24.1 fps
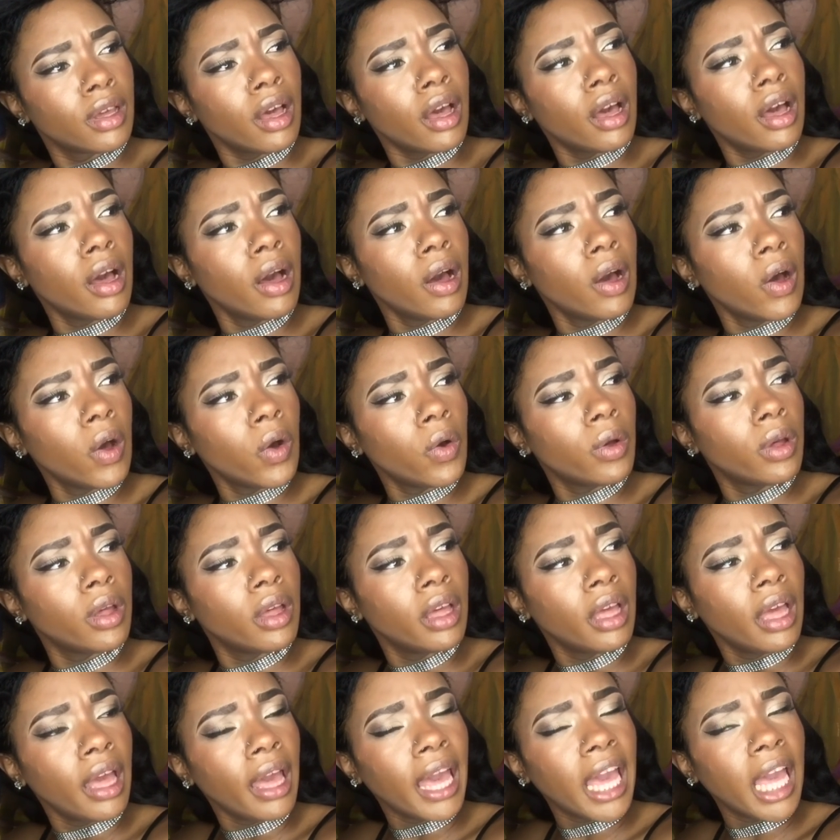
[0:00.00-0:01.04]
Oh,
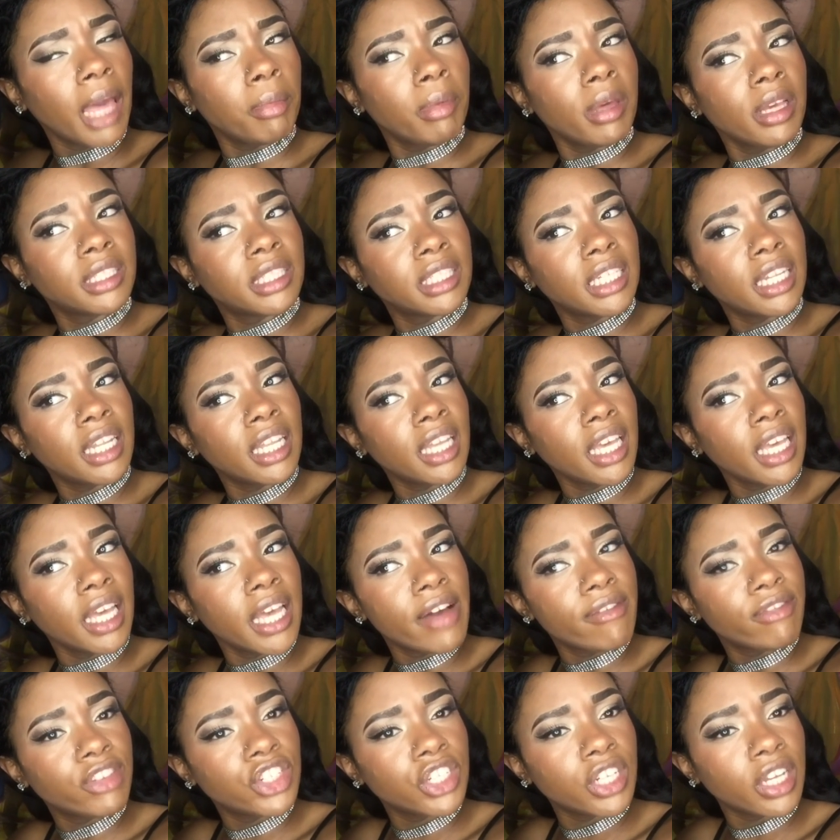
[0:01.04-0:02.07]
A, B, C, D, E,
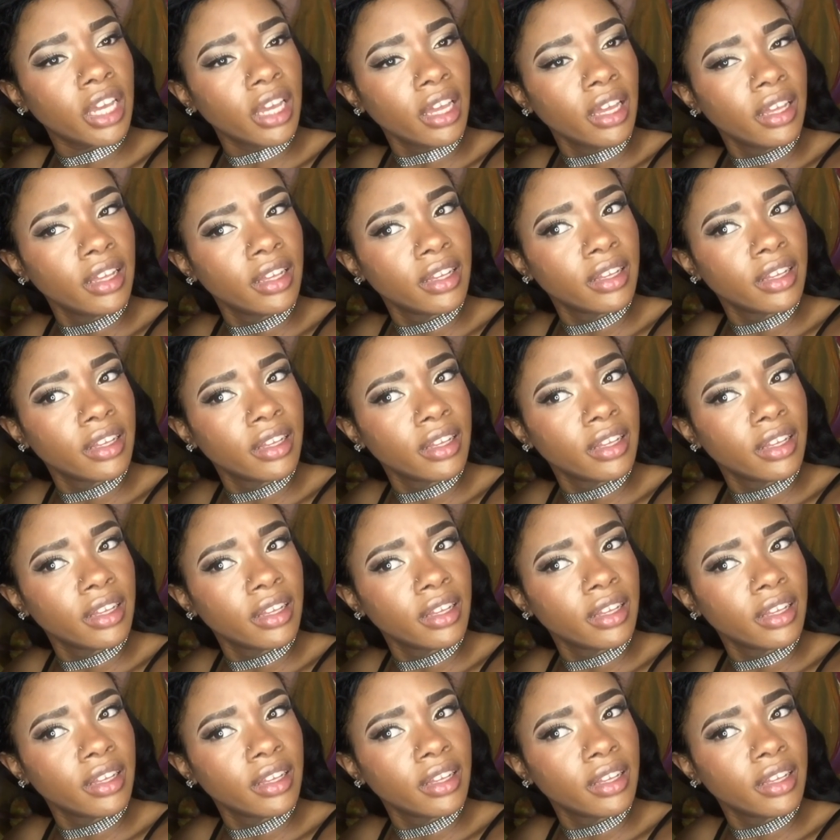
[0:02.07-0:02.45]
F, G.